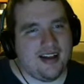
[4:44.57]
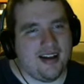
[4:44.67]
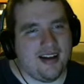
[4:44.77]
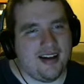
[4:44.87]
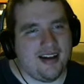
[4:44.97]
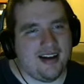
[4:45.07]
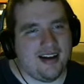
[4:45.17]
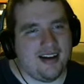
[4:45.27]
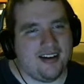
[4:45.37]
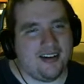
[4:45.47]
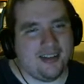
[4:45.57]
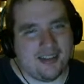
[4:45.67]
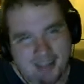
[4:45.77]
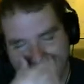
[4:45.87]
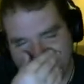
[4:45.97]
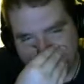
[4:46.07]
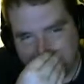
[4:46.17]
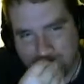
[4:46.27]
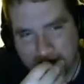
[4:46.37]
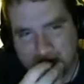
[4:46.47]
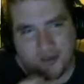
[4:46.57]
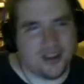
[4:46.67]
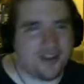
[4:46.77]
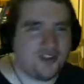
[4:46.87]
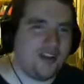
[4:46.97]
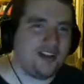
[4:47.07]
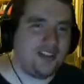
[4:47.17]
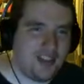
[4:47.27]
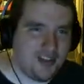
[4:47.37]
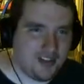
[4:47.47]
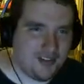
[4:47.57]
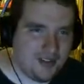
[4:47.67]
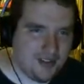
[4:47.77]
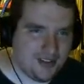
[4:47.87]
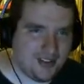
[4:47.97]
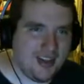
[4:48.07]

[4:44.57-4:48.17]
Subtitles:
Oh god. If there was only a translation of this.